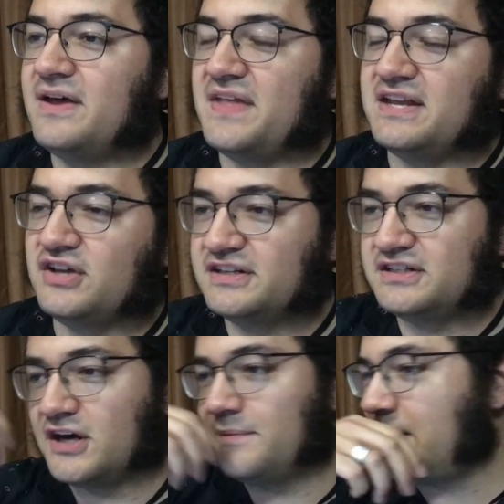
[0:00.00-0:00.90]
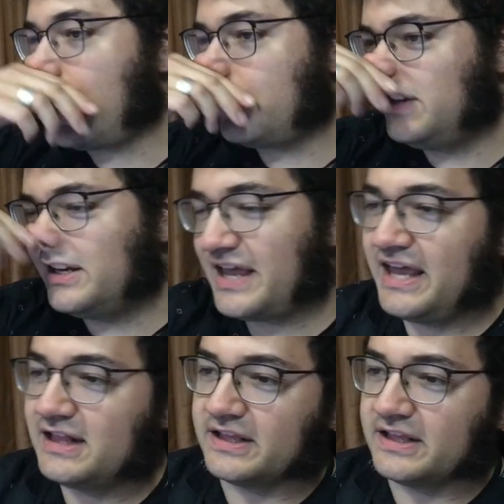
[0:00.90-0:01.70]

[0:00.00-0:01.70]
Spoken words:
and then you can determine how you need to handle